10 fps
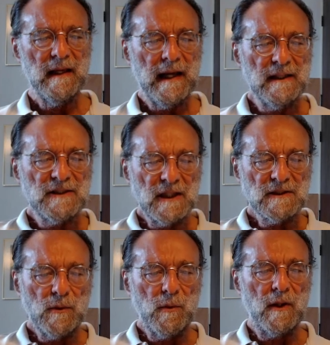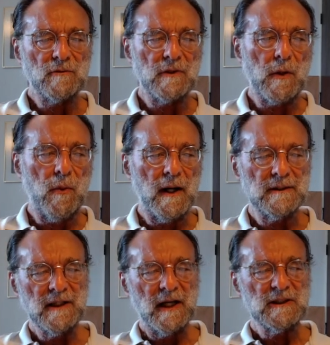And such a world requires
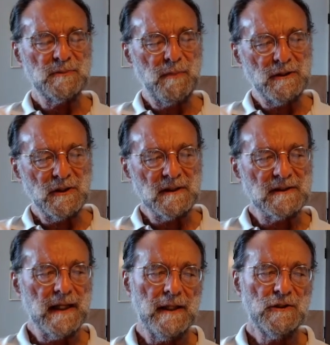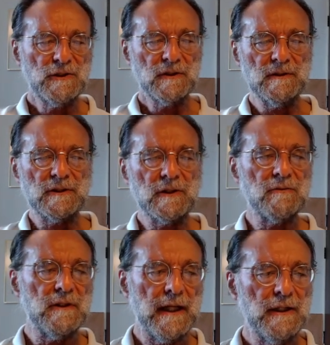special attention to the
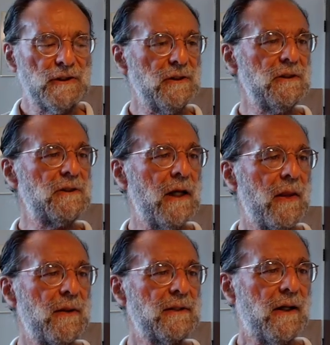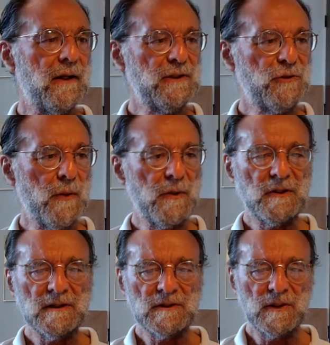relations that are
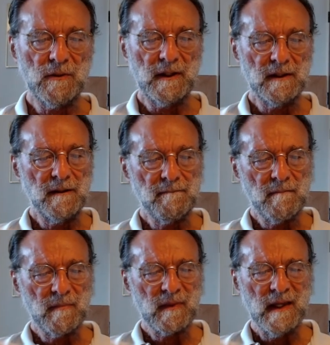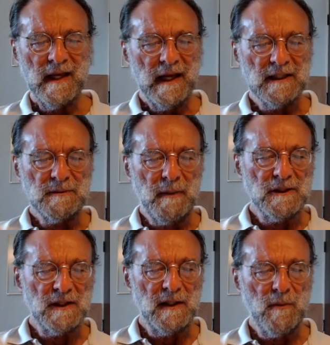attributed to it,
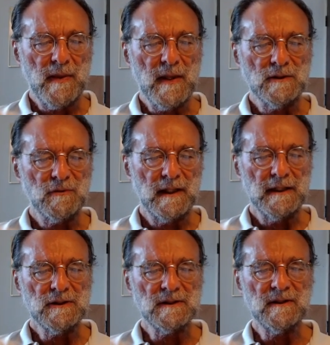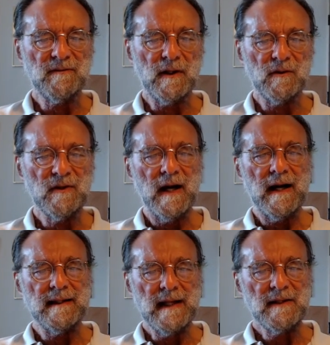especially when those relations involve
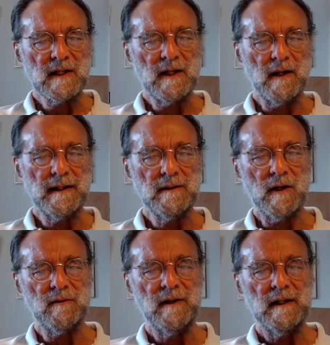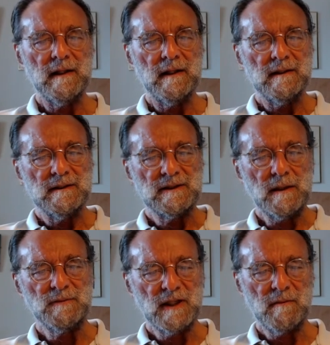another kind of
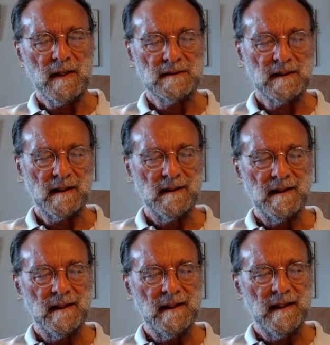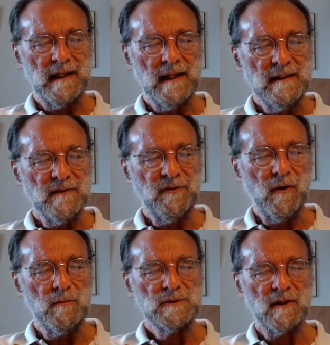subject matter in the
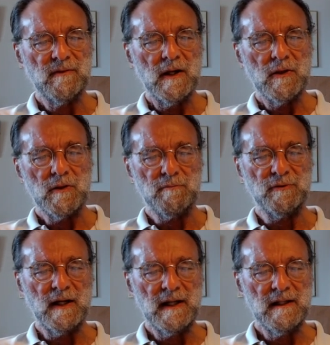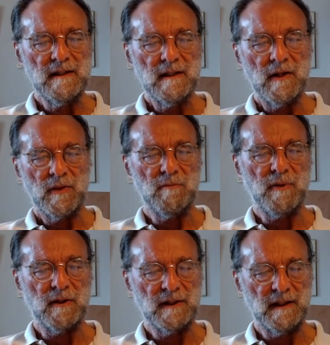forms of the brain, the
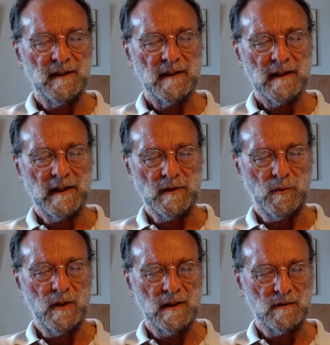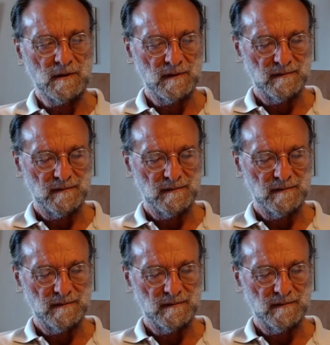body, and the world.